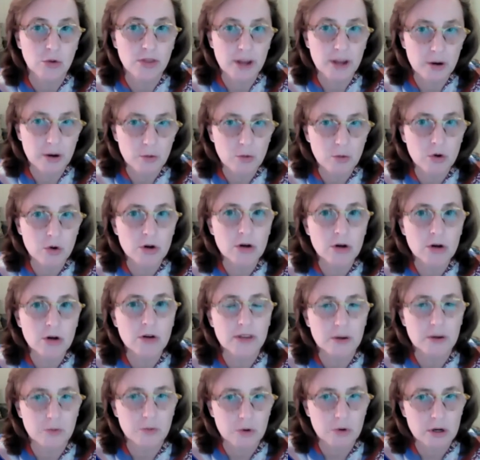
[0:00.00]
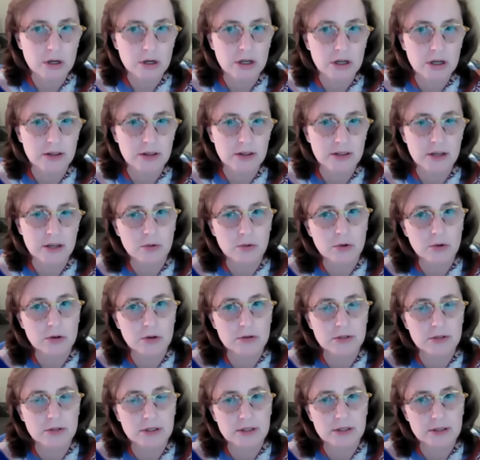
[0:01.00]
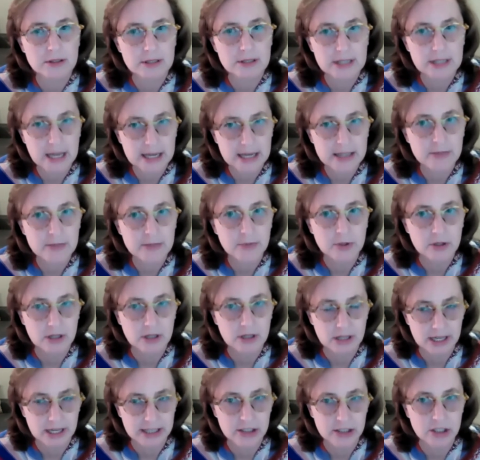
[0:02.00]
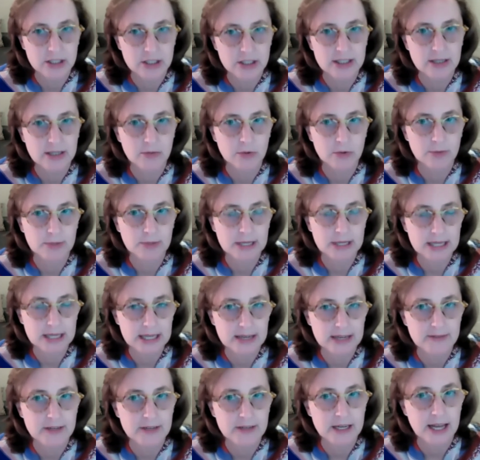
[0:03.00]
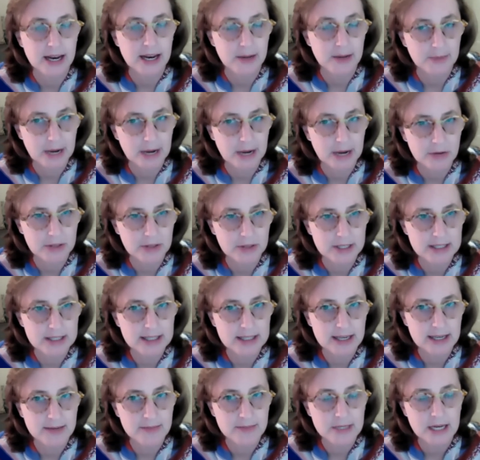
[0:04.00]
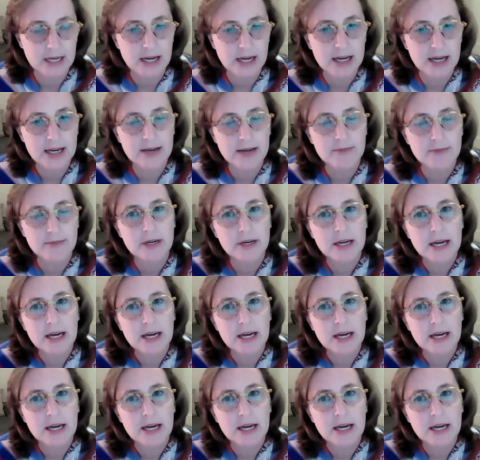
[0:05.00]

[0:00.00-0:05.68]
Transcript: There were there were there were sizable collections that were being given at about the same time.